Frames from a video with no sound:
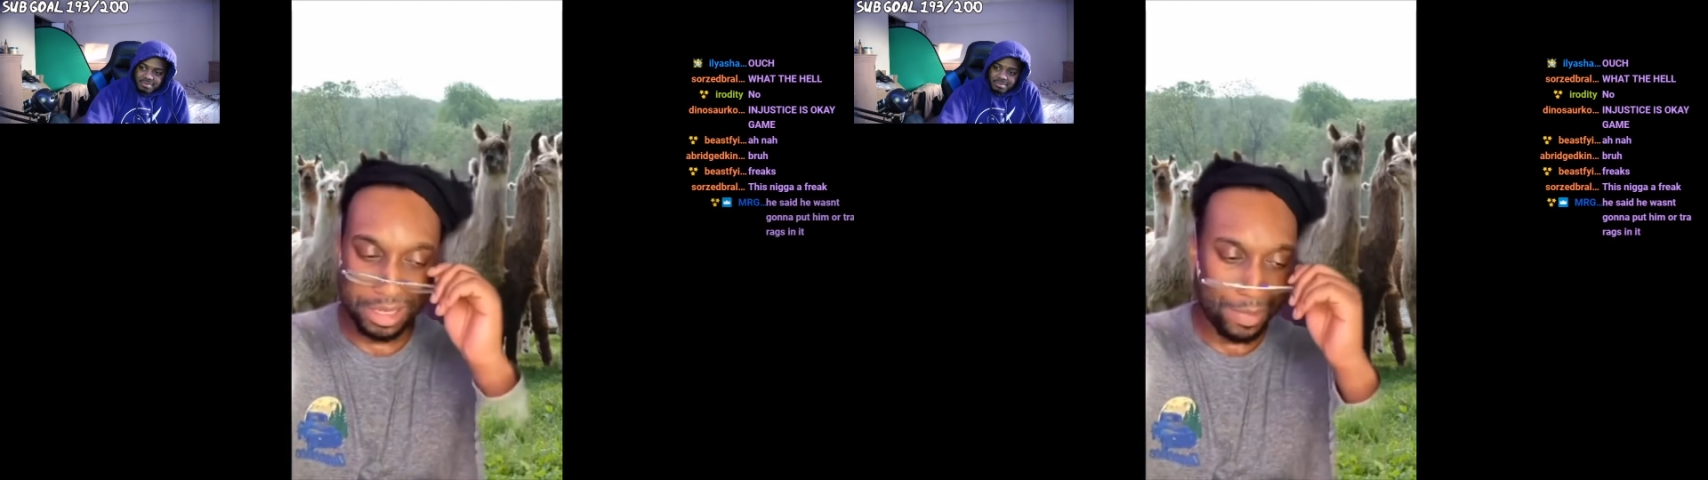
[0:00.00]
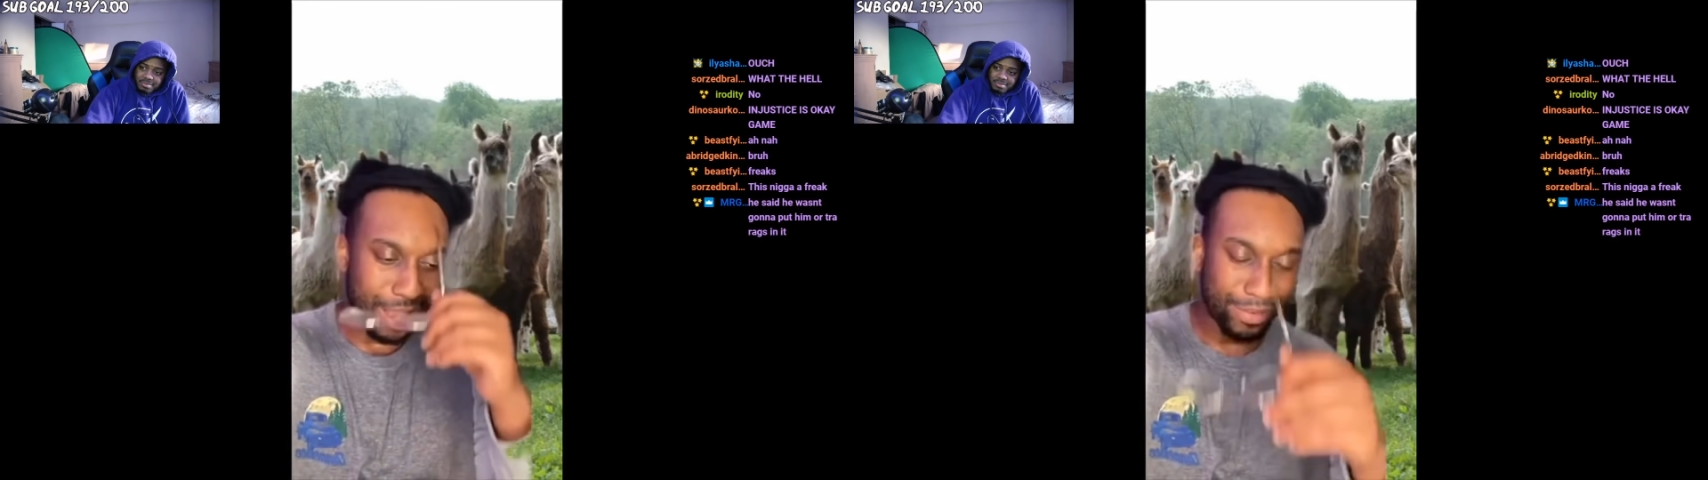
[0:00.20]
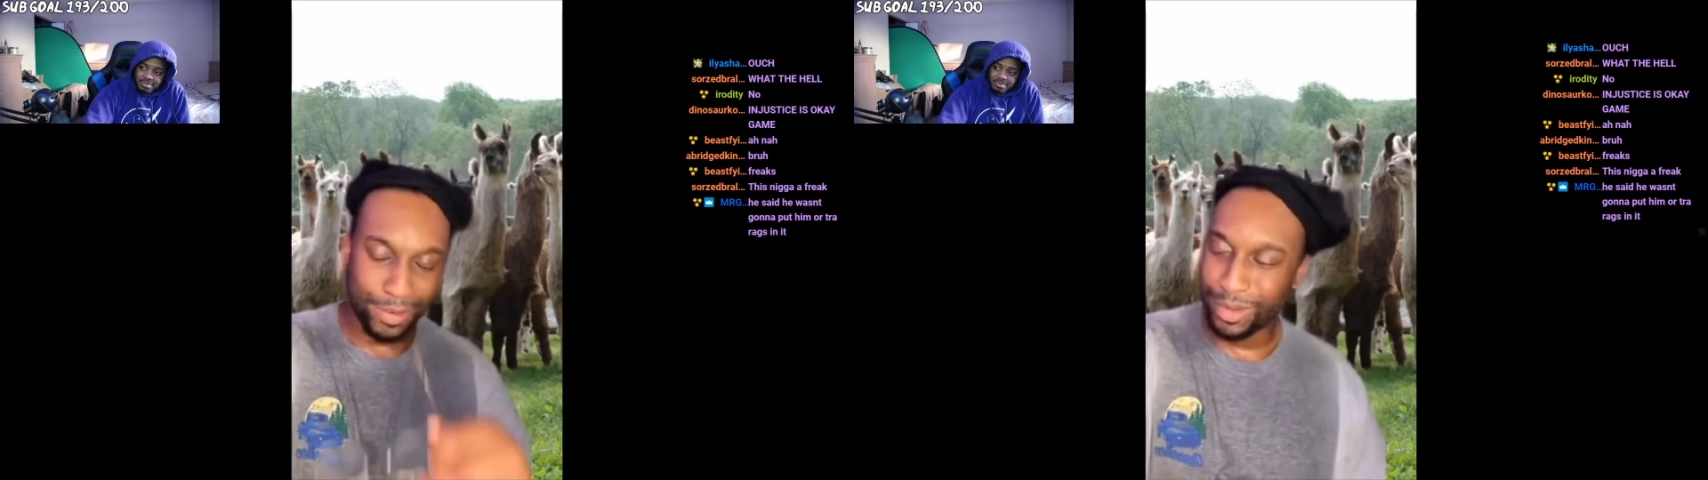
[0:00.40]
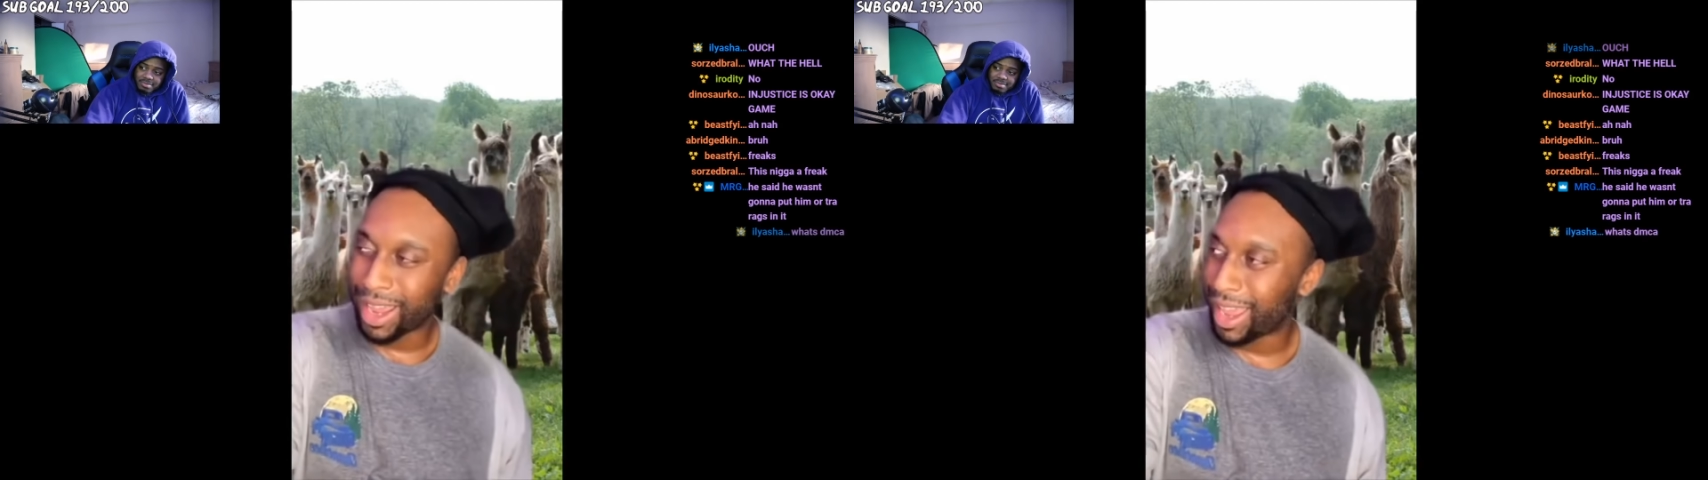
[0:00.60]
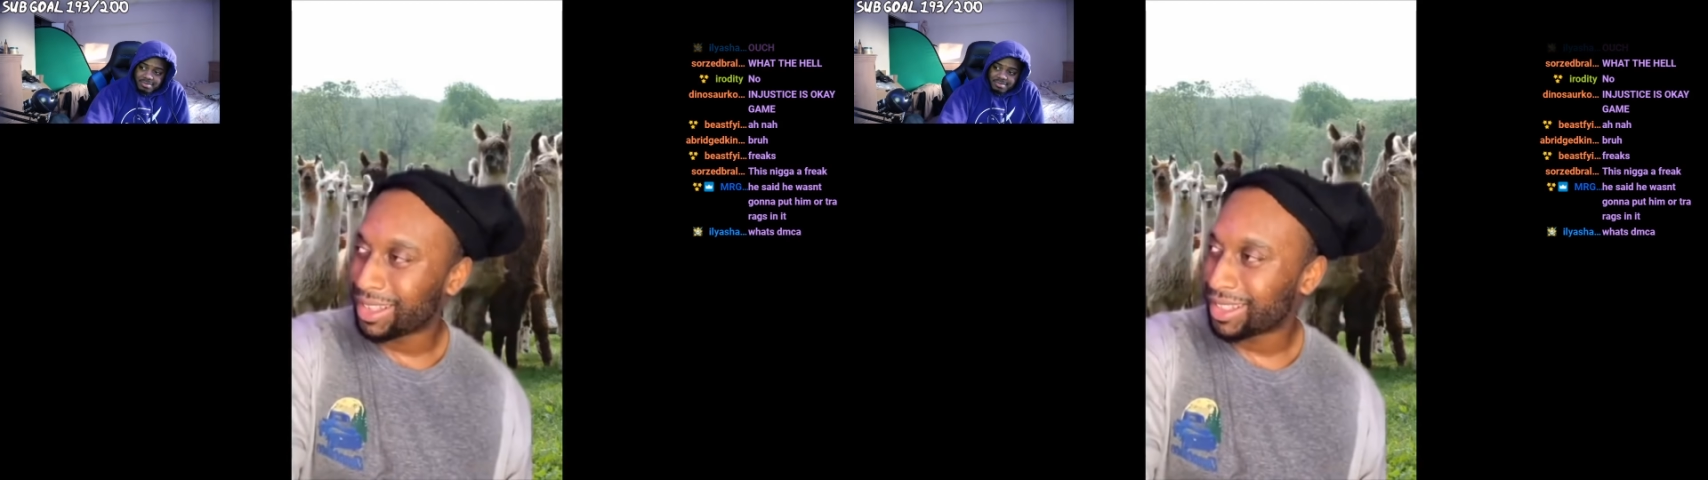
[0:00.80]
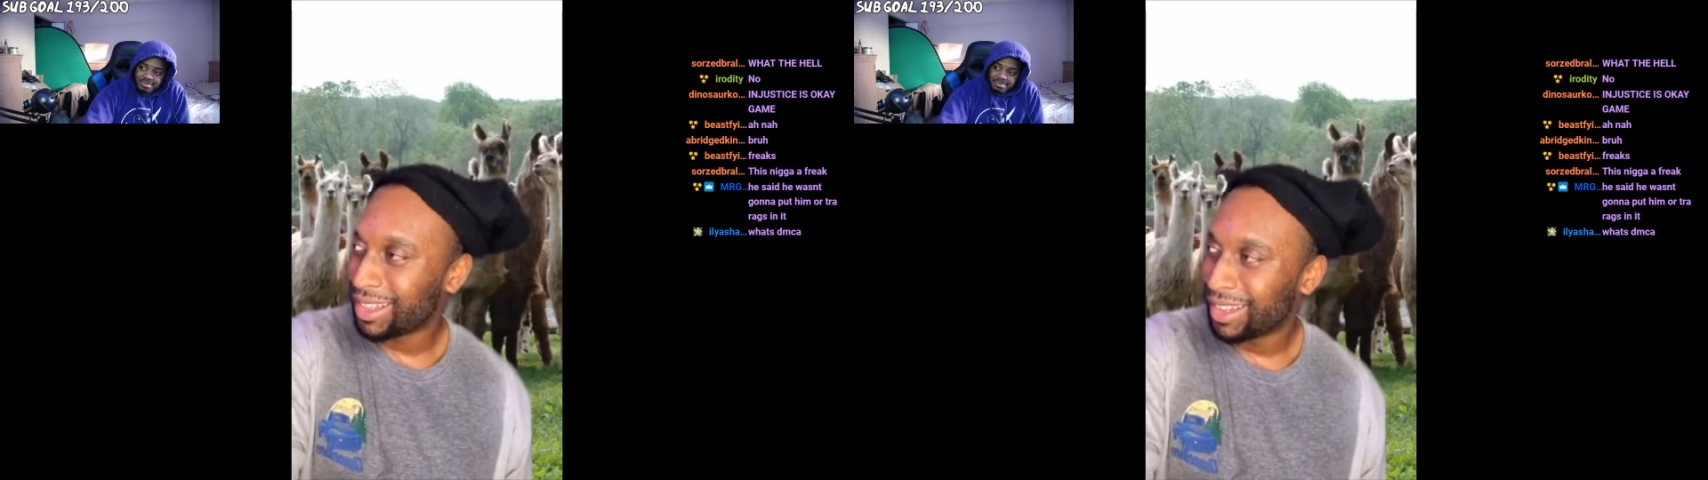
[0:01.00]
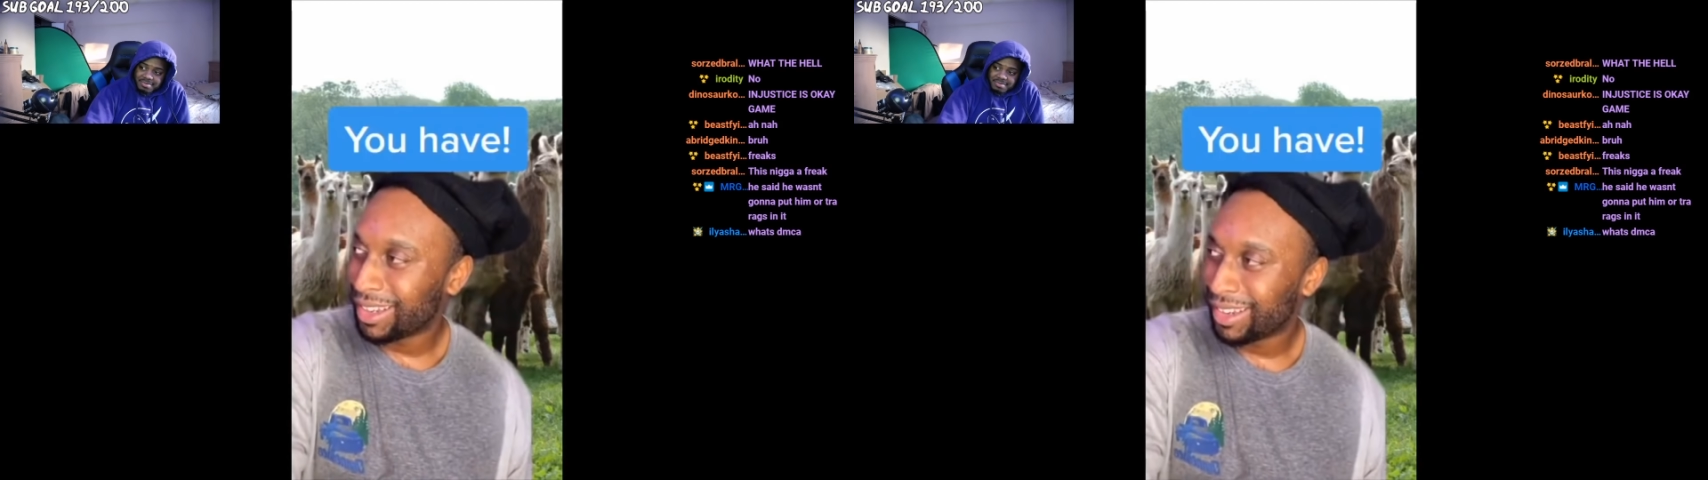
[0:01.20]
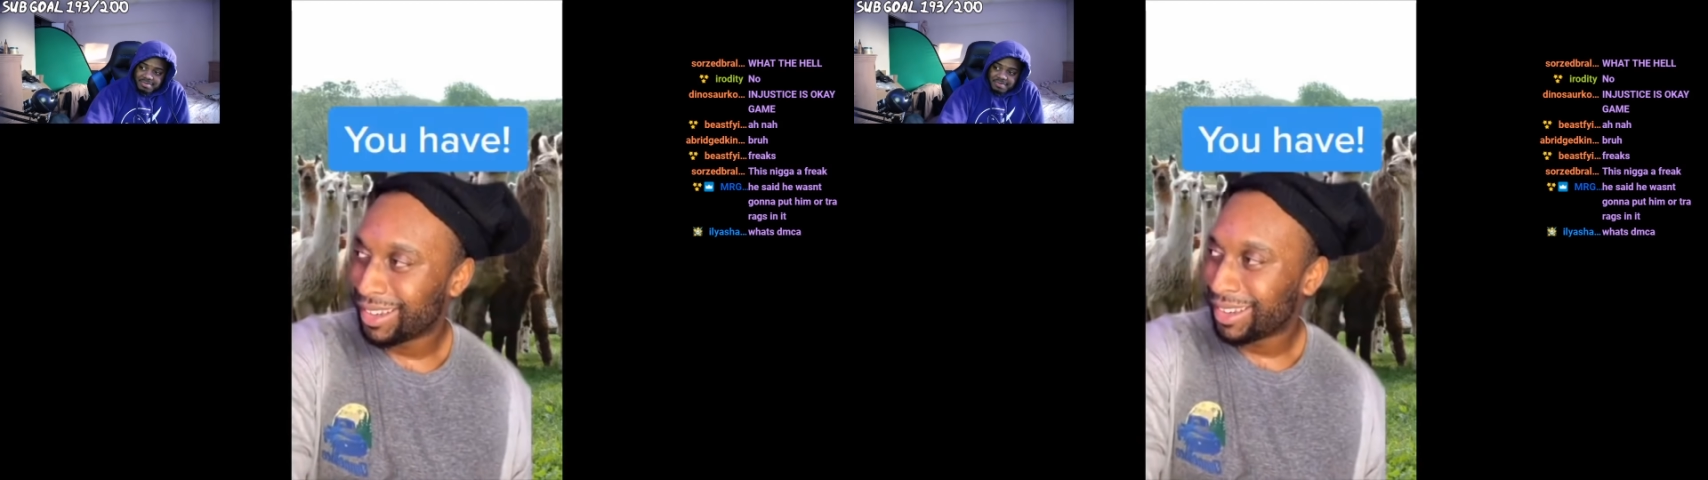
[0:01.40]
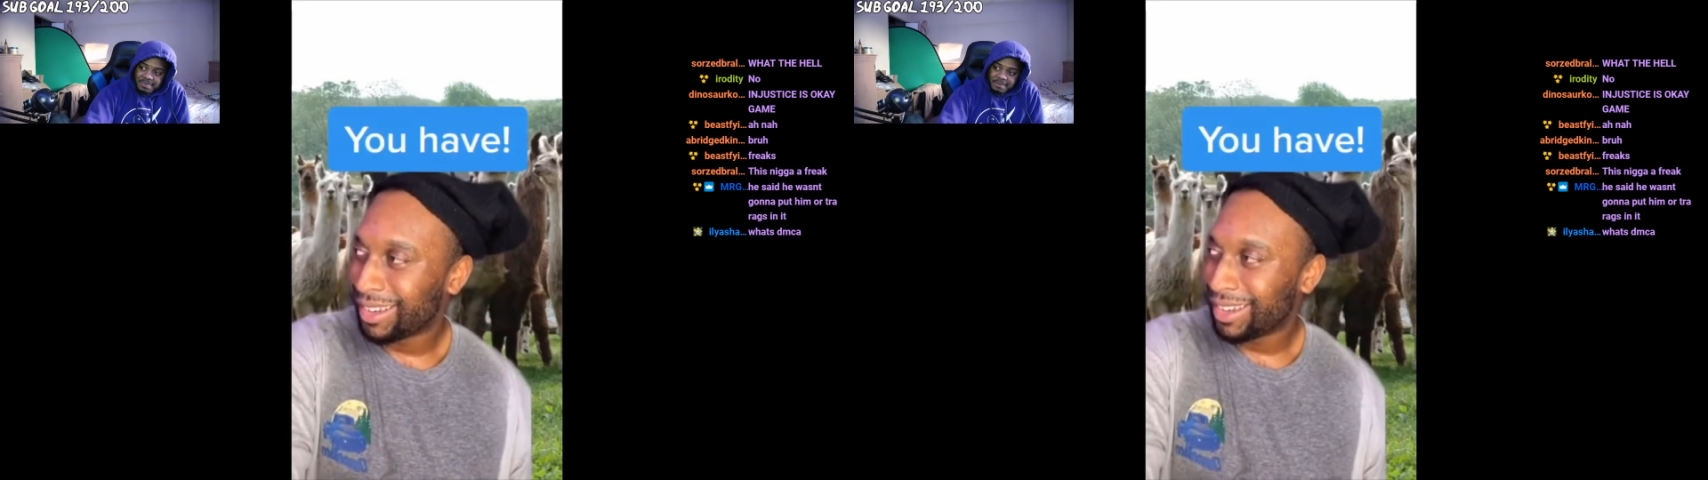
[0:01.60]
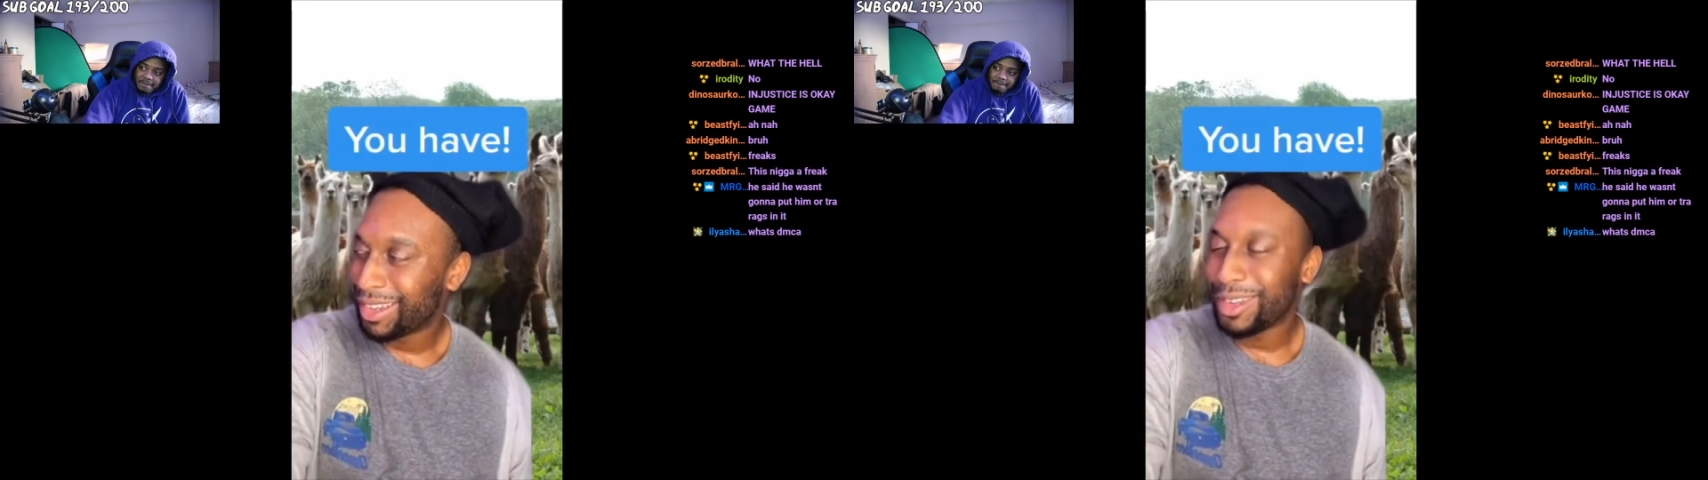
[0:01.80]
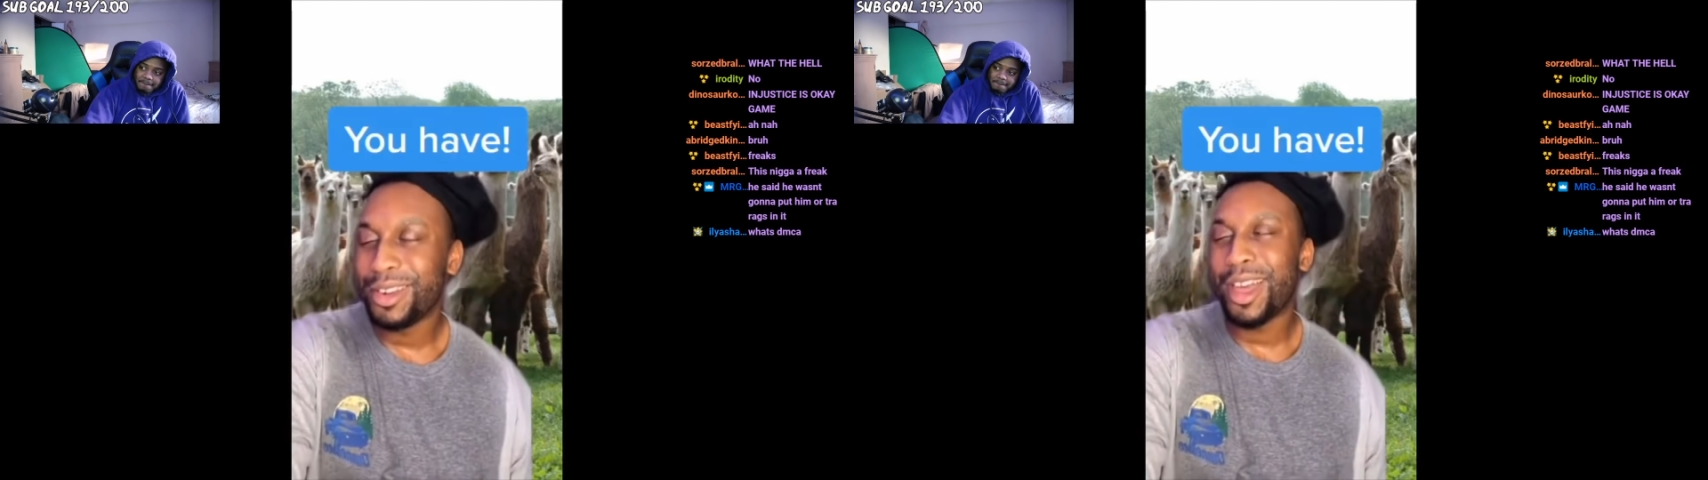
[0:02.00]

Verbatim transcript: these past few days. You have.